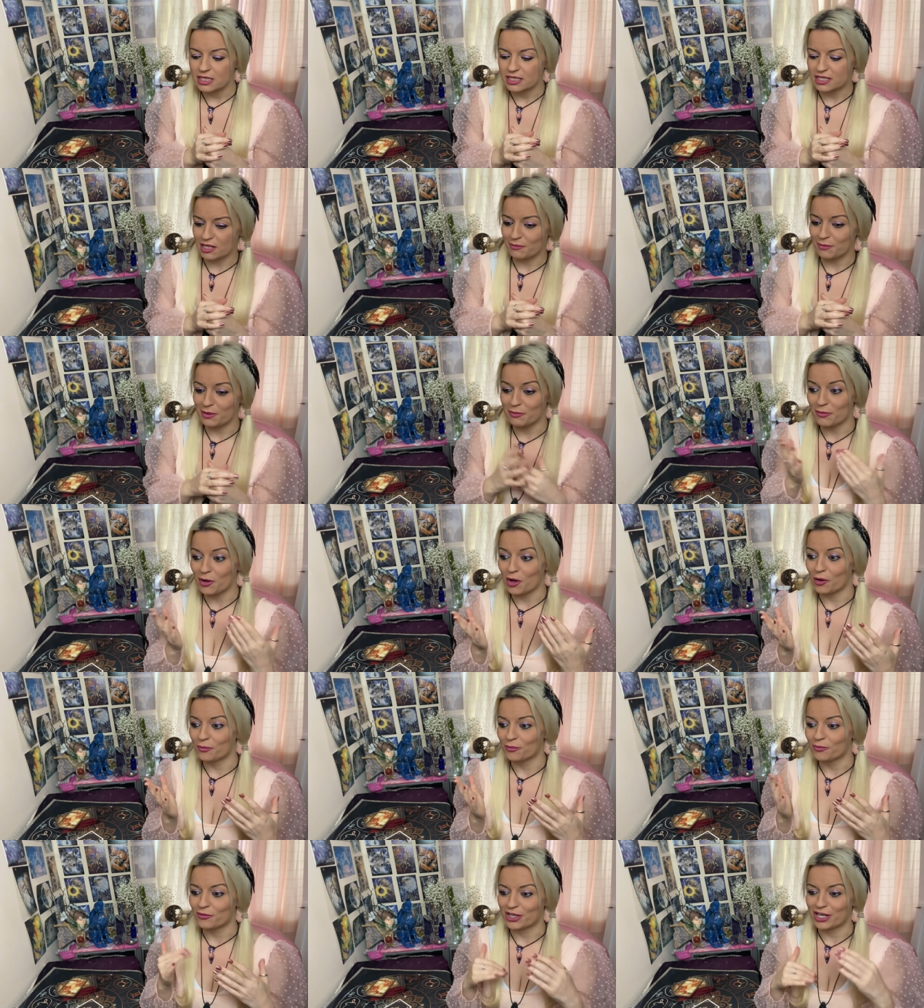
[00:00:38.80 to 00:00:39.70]
So my
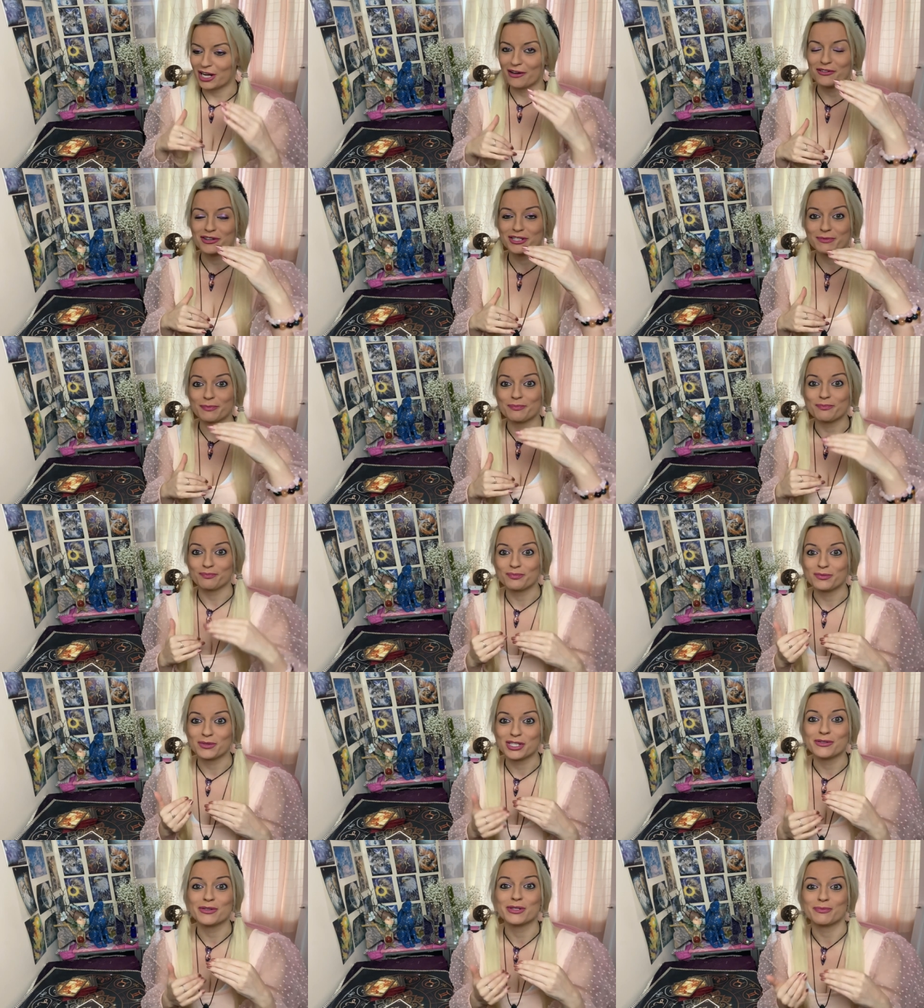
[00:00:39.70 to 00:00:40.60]
mum, when
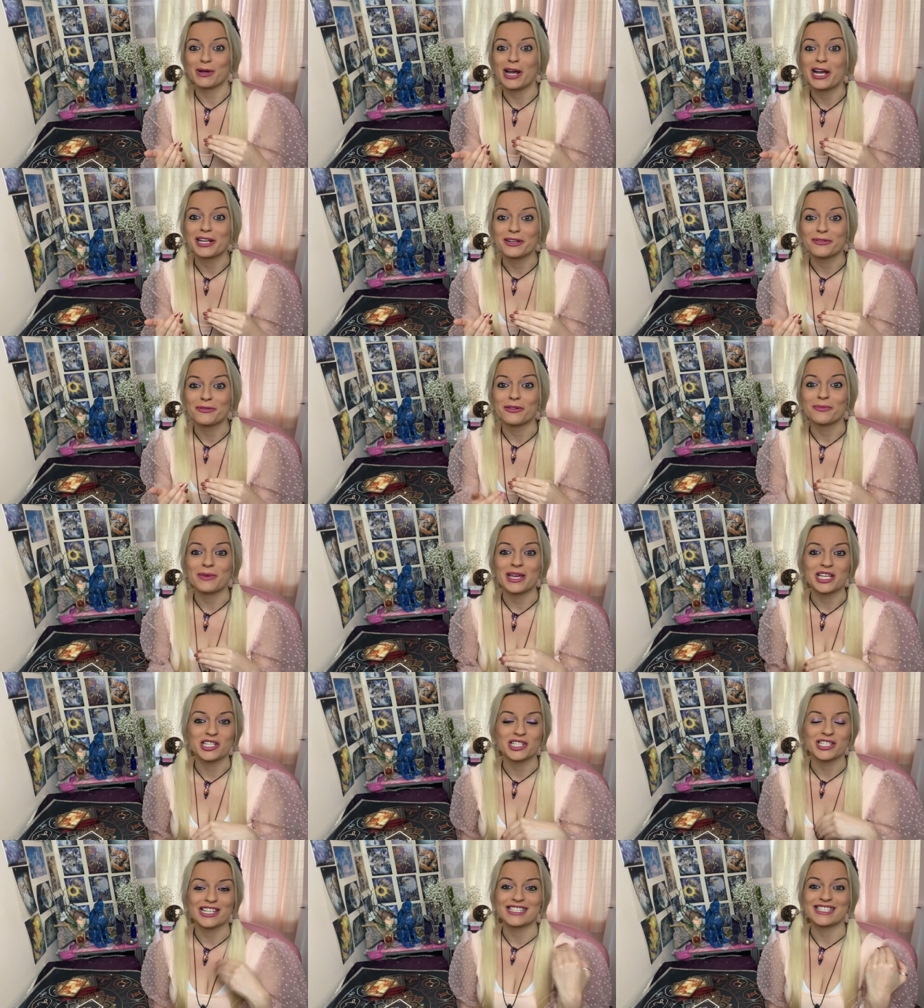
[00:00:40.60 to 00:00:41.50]
she was pregnant with me,
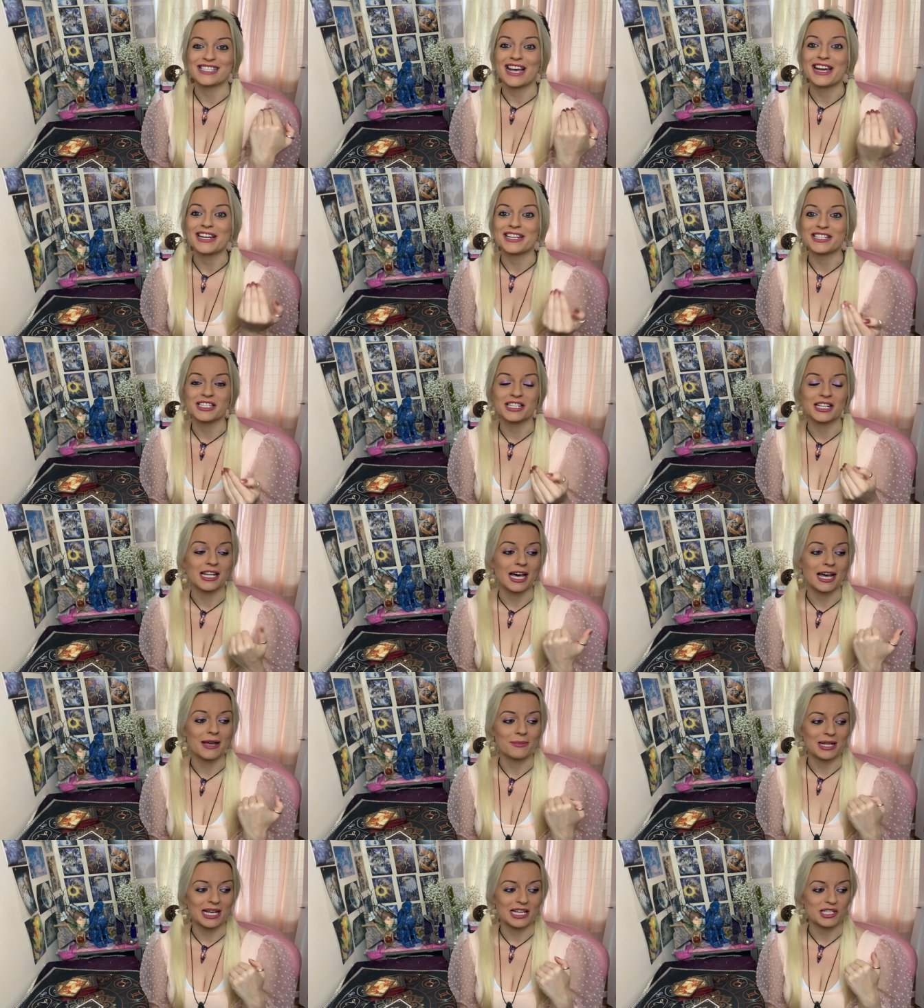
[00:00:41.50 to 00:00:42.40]
she decided to
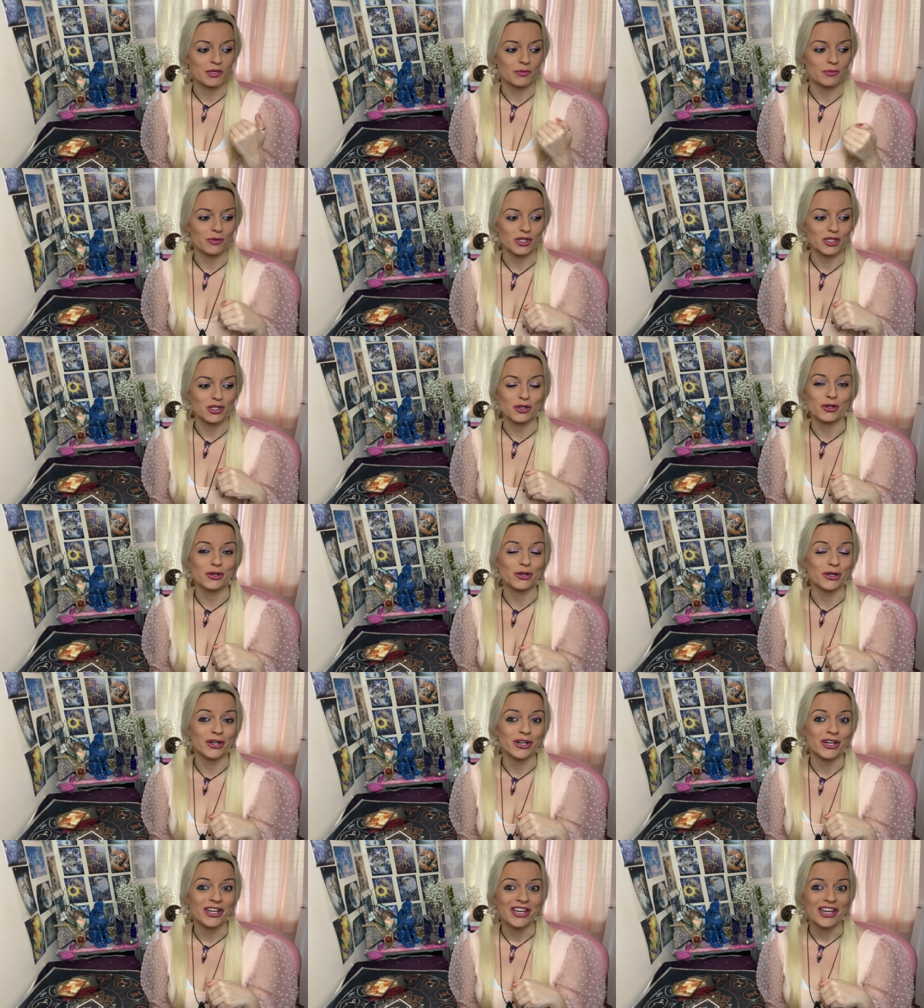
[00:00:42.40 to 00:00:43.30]
climb Glastonbury
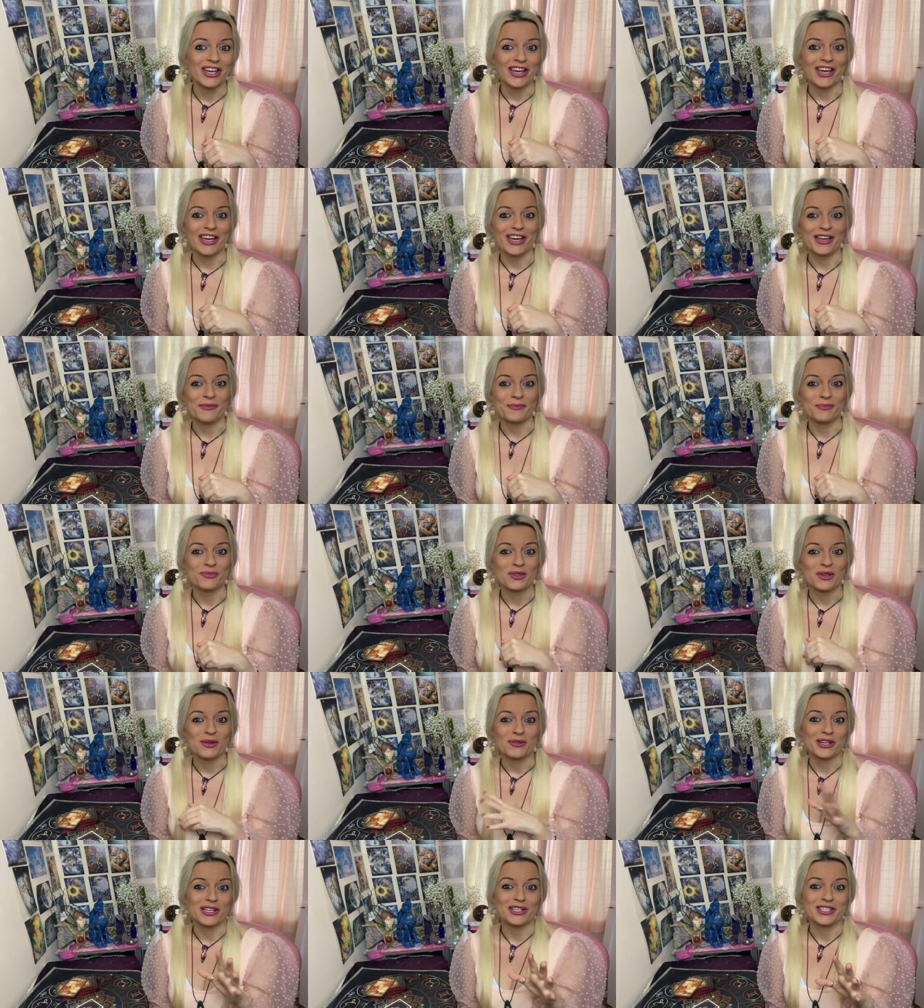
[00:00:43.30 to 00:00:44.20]
Tor,
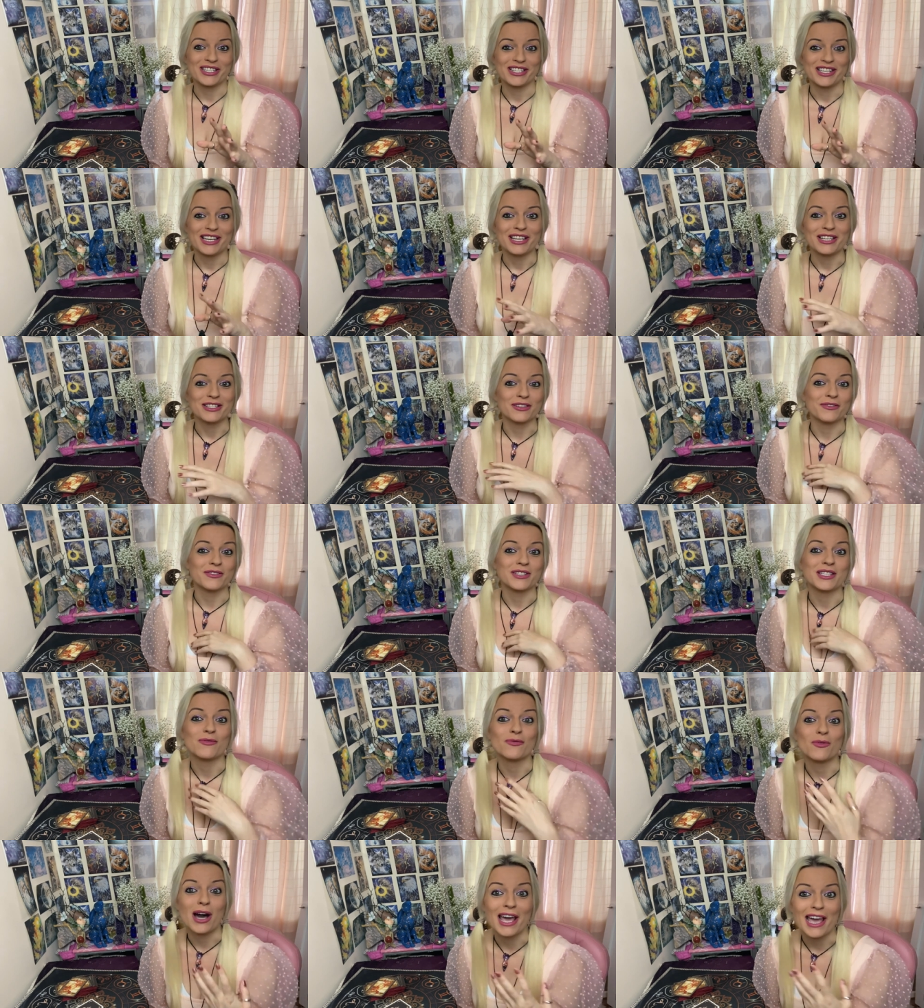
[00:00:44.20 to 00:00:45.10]
which is
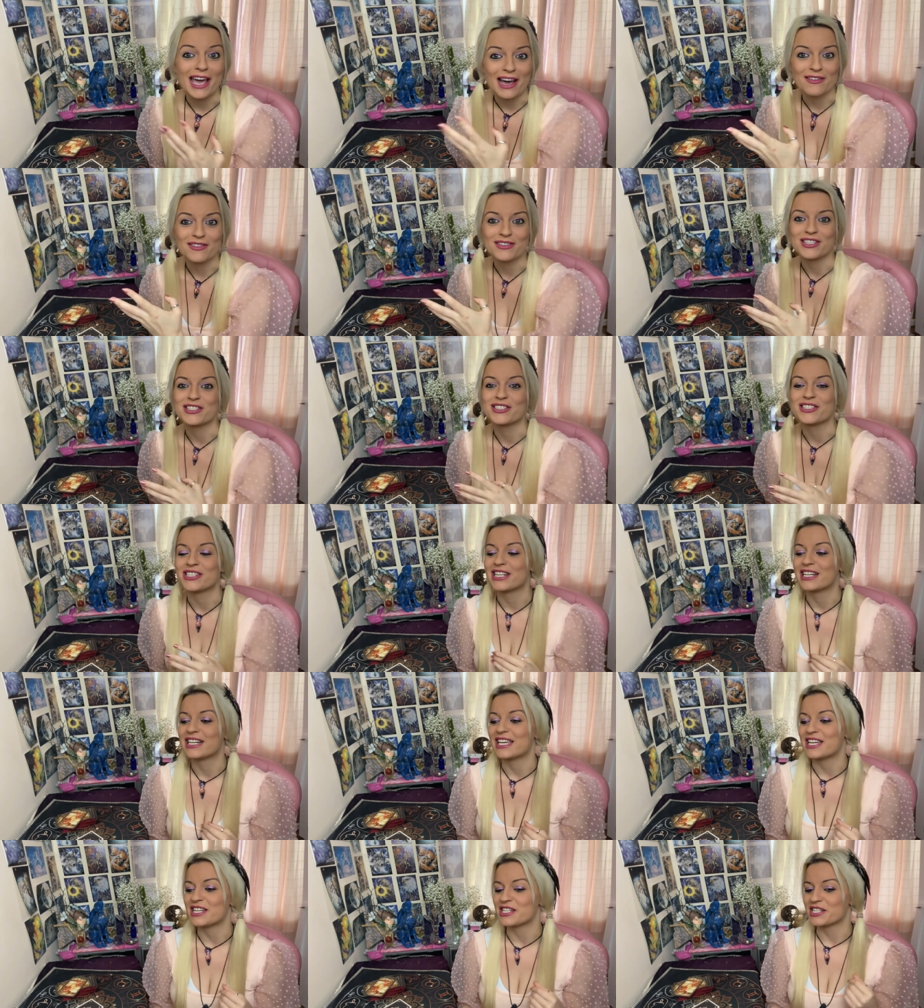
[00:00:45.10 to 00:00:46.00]
obviously why I have such an
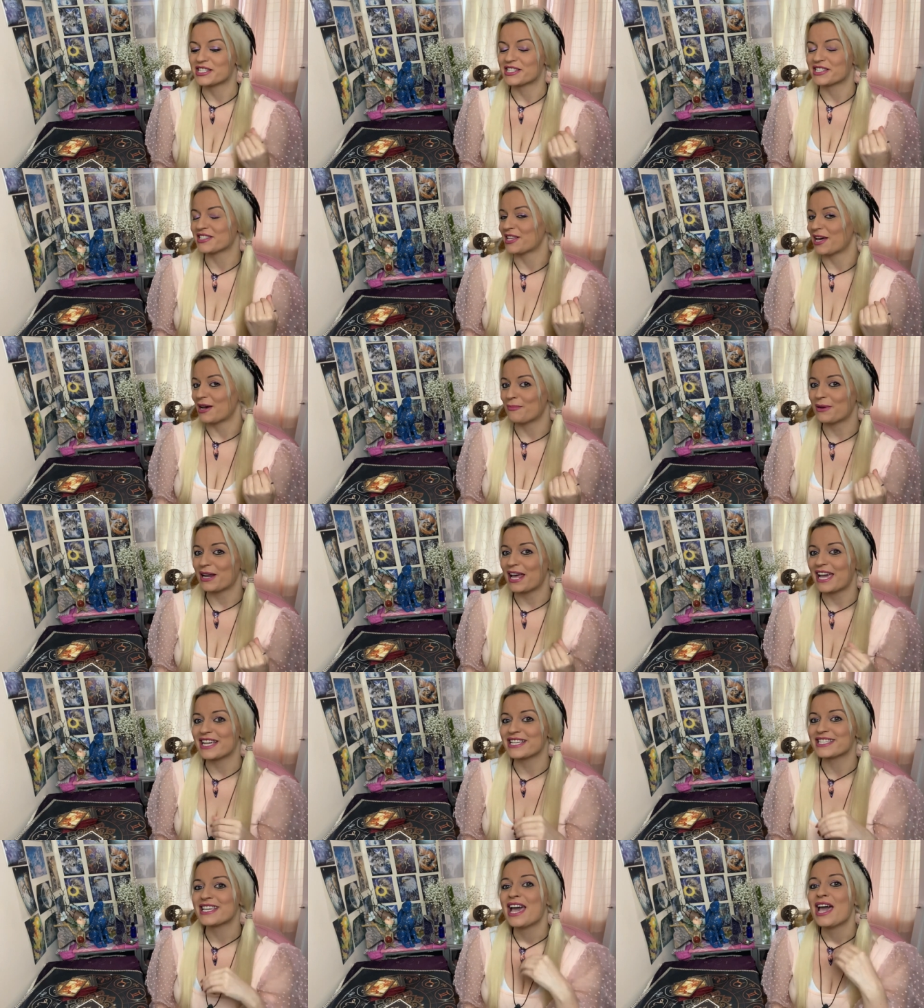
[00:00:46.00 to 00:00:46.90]
allegiance to that
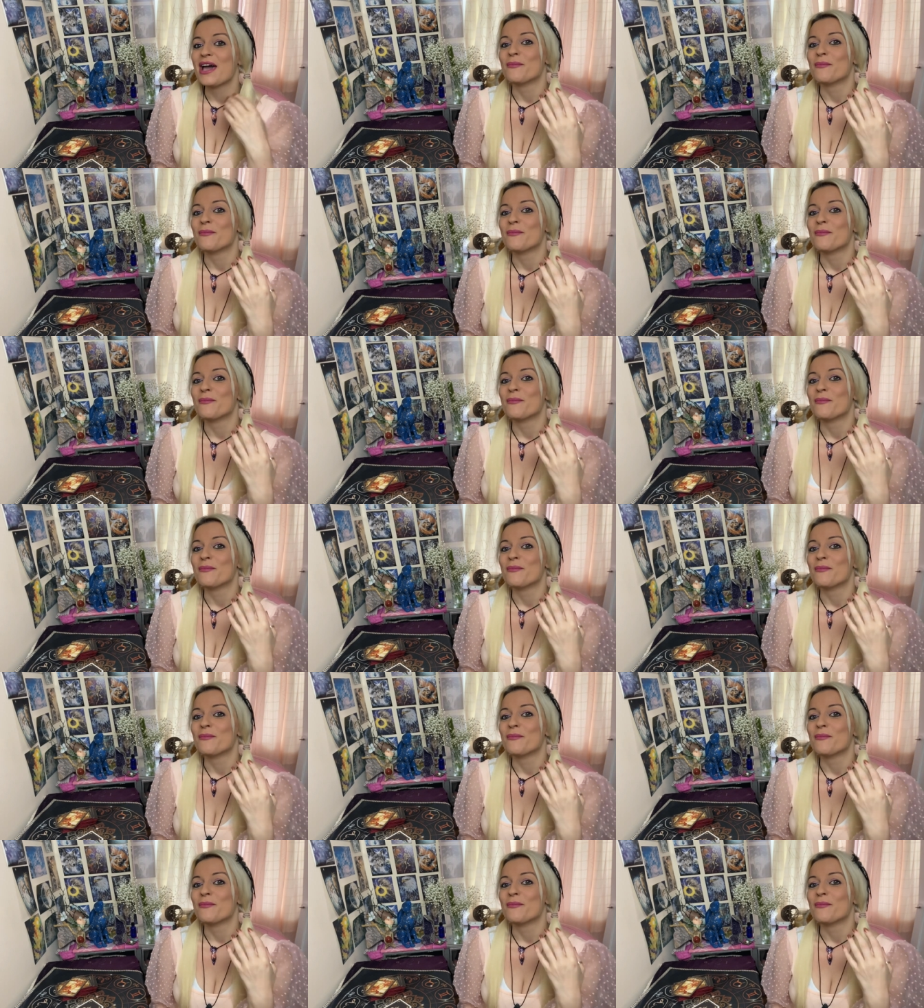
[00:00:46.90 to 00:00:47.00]
place.